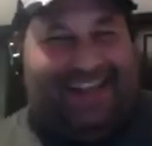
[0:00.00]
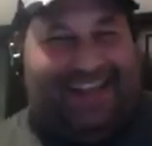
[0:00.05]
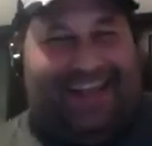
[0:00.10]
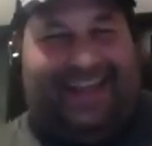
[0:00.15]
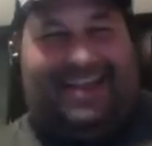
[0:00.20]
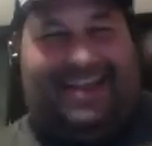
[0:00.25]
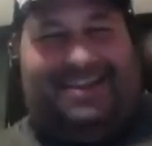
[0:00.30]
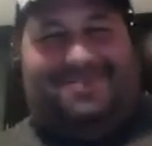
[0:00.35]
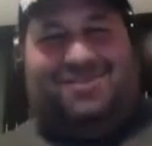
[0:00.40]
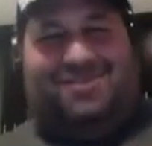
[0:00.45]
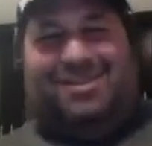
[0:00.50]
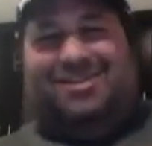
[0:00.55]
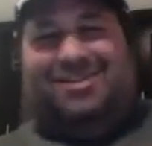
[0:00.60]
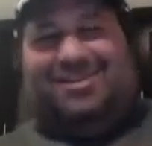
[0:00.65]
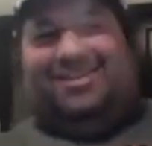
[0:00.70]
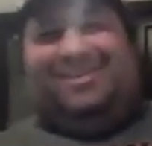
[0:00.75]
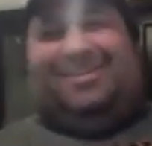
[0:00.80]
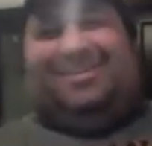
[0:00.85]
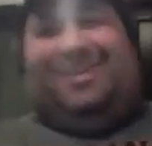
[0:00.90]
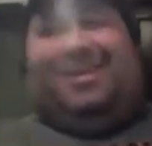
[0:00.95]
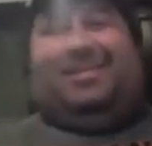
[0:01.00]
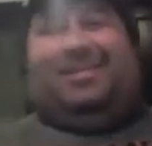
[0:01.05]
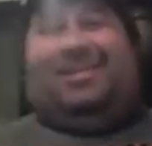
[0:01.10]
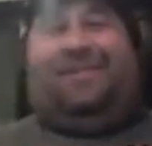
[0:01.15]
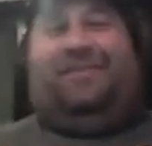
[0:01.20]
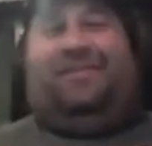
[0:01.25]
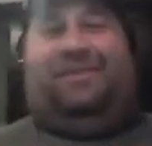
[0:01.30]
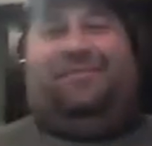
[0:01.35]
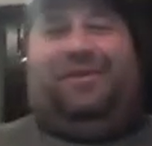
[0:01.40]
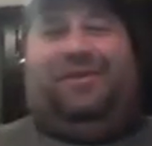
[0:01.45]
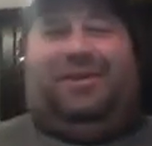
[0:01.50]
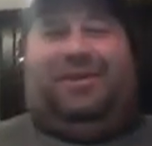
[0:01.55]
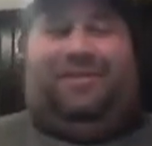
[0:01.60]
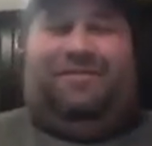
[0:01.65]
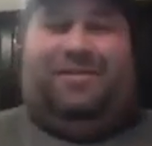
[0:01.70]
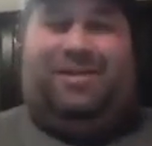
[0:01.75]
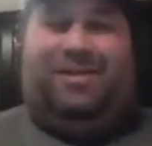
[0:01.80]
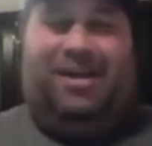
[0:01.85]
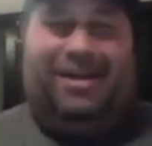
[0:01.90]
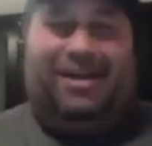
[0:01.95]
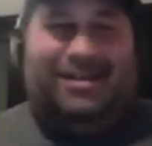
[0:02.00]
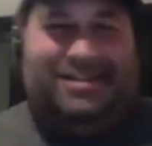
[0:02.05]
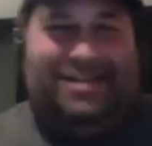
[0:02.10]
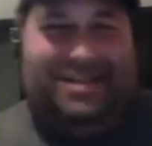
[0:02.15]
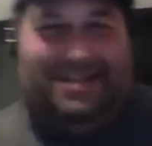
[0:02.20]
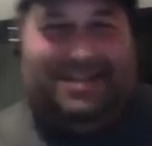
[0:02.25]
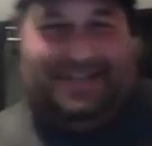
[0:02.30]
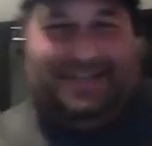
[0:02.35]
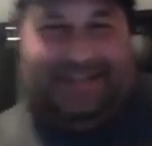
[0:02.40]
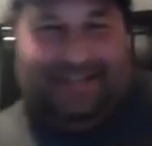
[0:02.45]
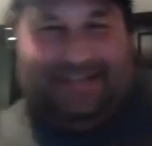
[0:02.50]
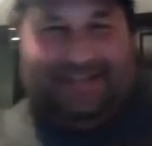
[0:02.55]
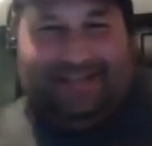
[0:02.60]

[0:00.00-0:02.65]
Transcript: Andy, do you take 70 million for Lacazette?